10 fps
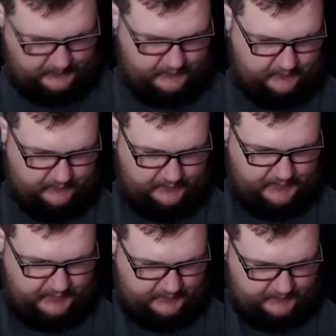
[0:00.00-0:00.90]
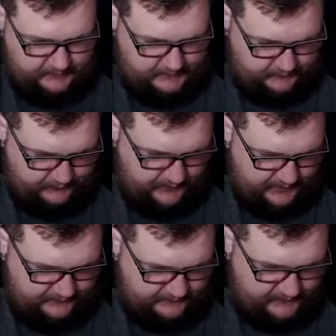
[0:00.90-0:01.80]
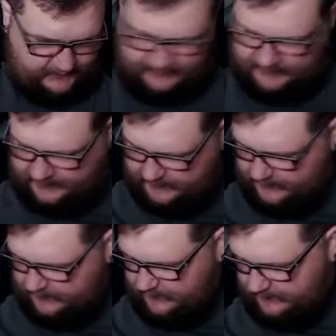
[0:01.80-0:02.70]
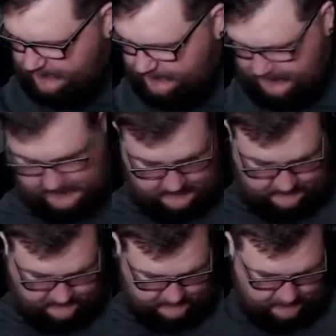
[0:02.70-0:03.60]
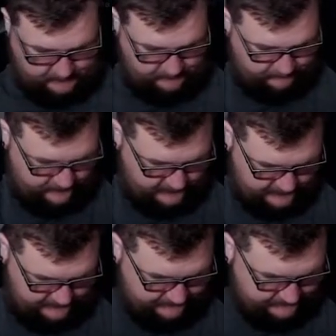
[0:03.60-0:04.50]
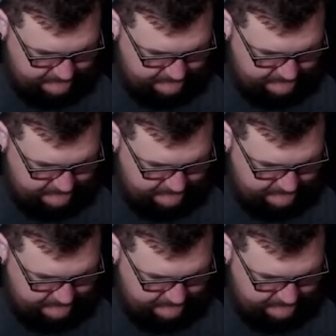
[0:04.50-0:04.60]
And let me get the packs out of here. See what we've got.